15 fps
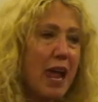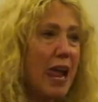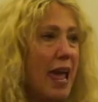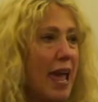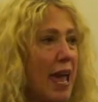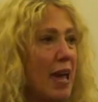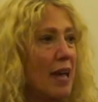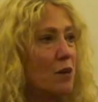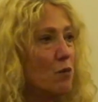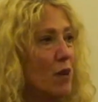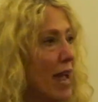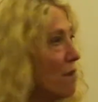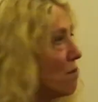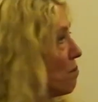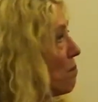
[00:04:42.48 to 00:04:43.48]
And we
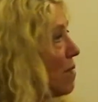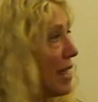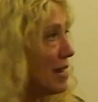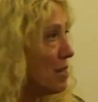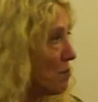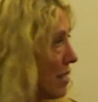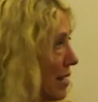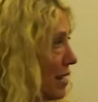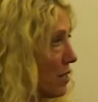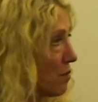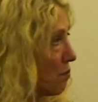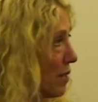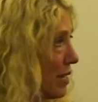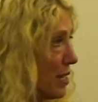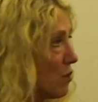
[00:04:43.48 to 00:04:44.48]
have many, many
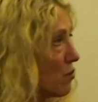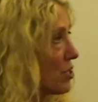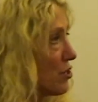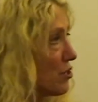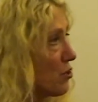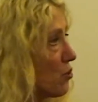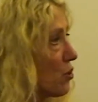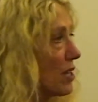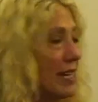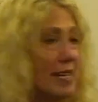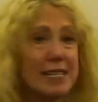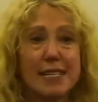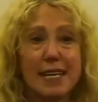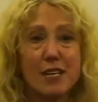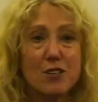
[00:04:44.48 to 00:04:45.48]
big Christian
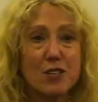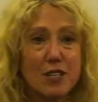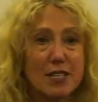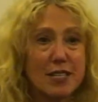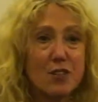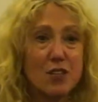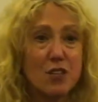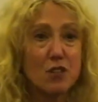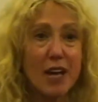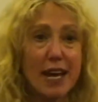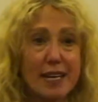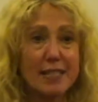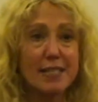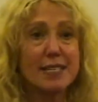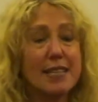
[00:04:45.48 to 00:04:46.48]
organizations in the
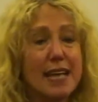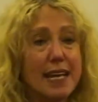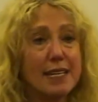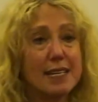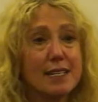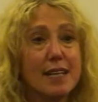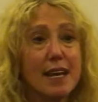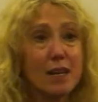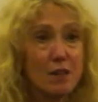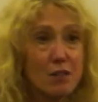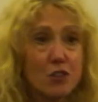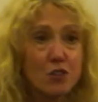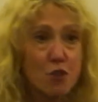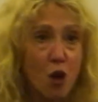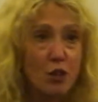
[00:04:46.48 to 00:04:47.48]
United States that
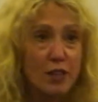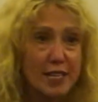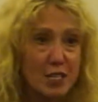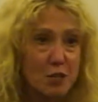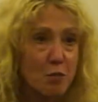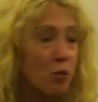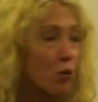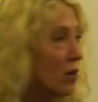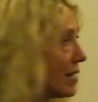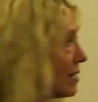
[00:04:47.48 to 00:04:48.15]
strongly support